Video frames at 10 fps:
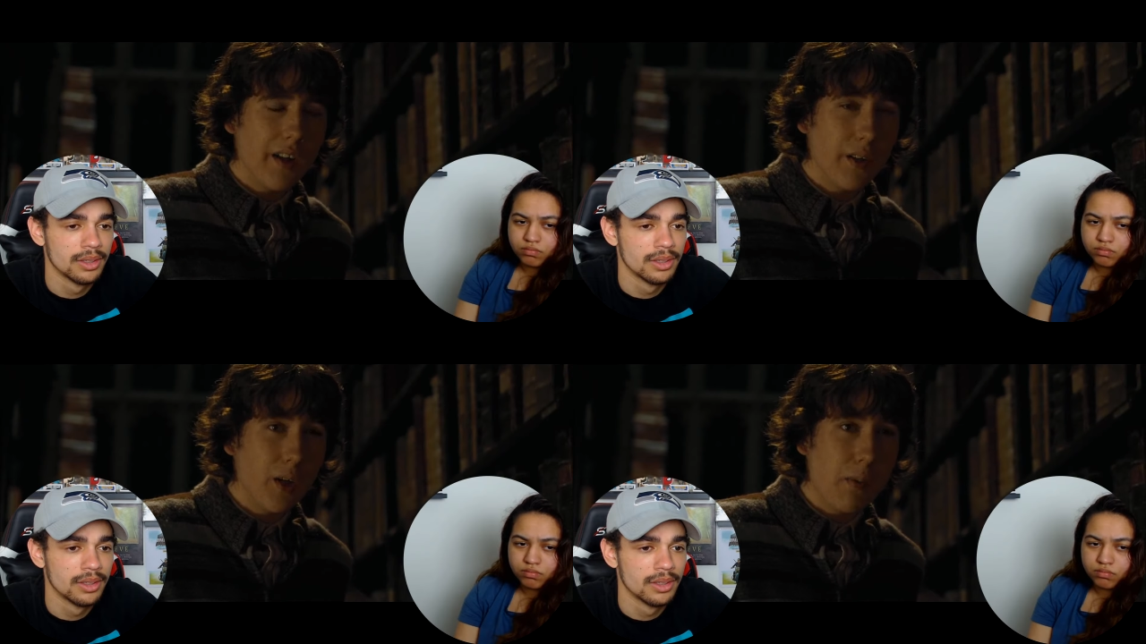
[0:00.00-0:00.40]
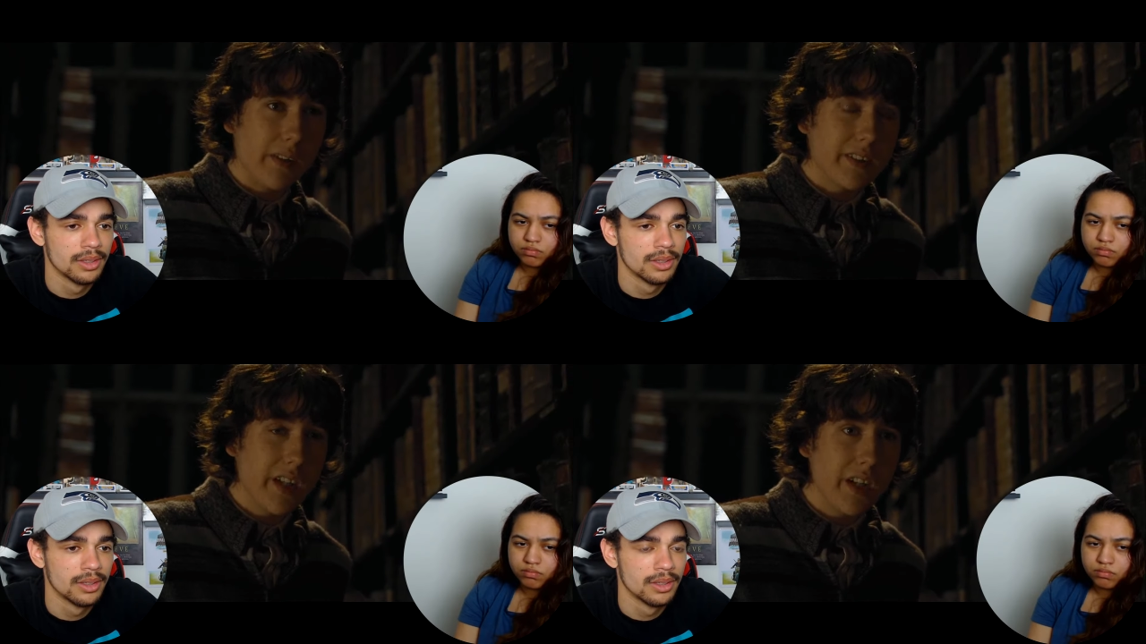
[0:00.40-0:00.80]
Speaker 1: I don't know
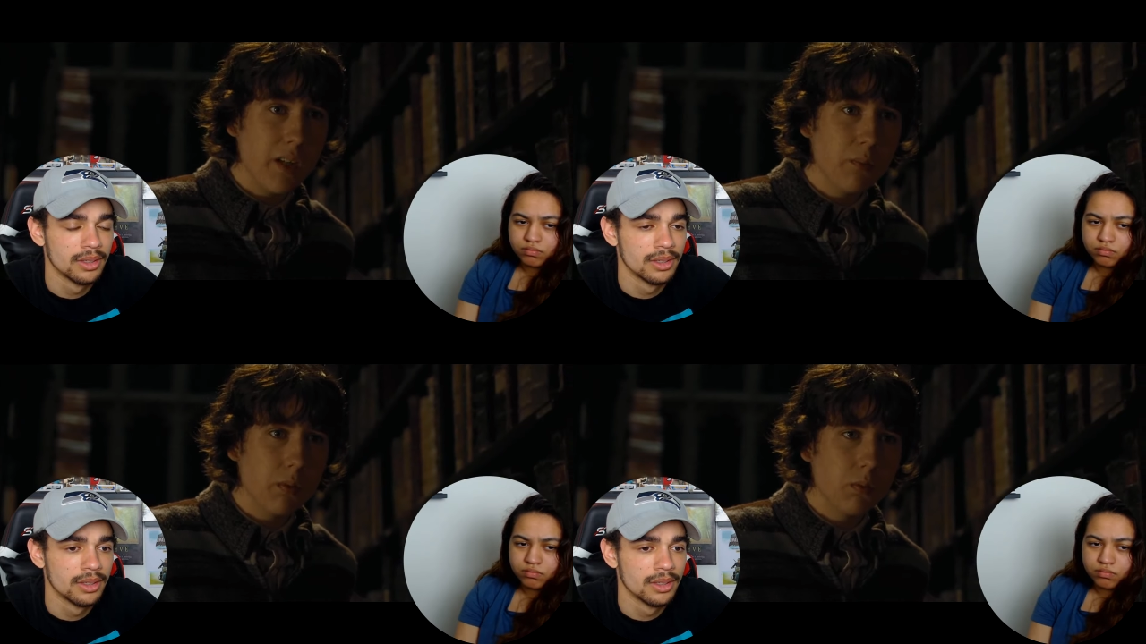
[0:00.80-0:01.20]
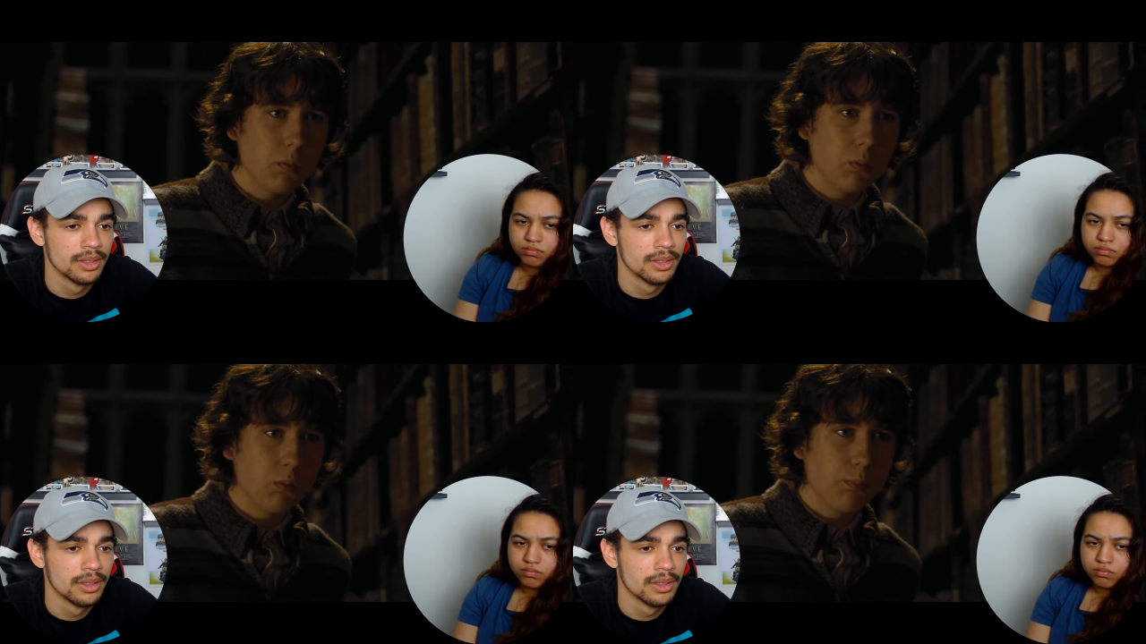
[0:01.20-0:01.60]
about a turnip,
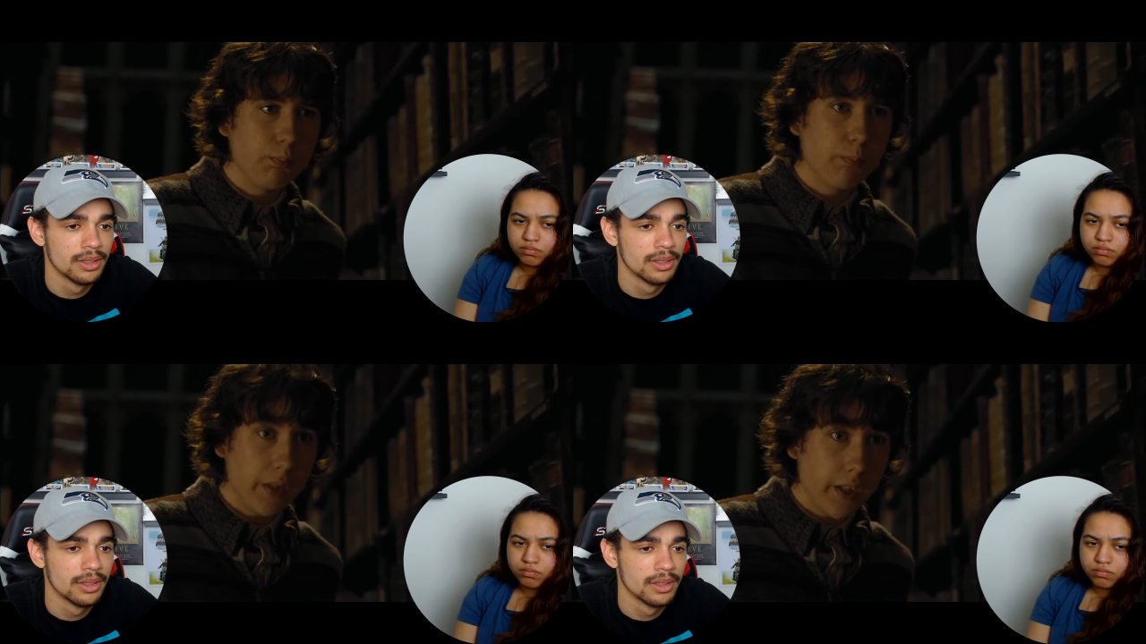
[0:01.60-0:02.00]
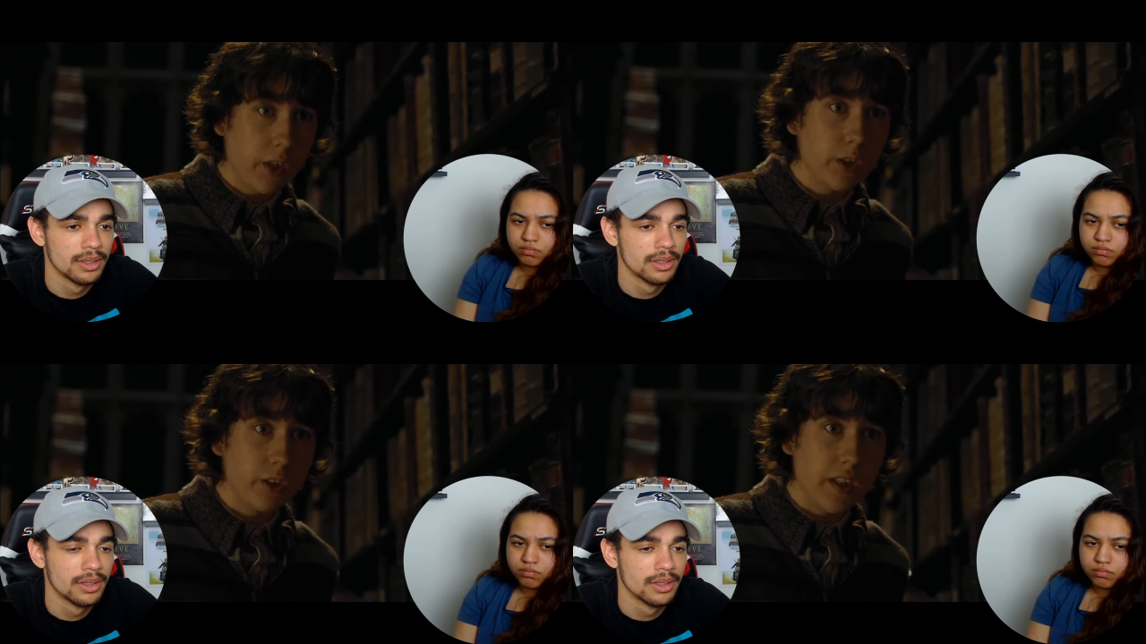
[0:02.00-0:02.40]
but you can
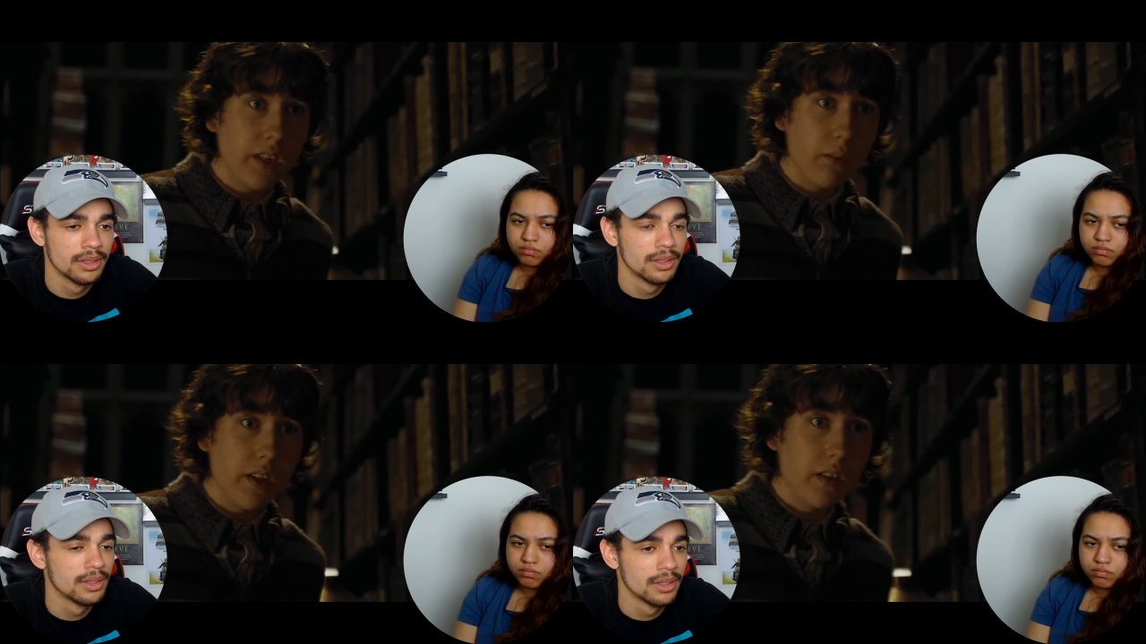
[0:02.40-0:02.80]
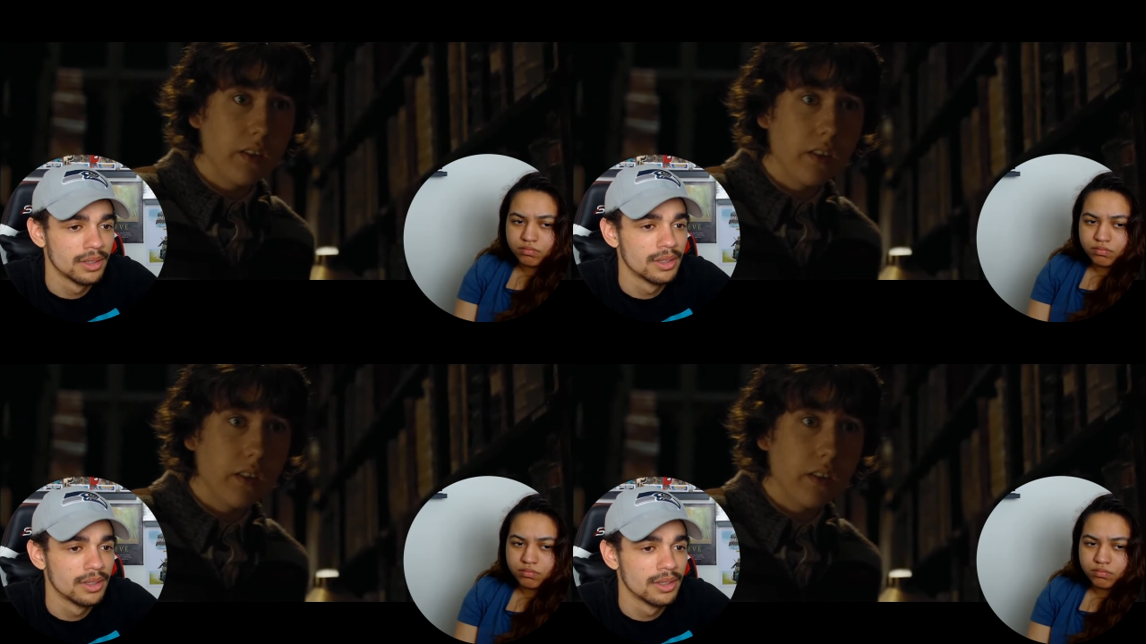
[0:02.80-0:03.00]
always use gillyweed.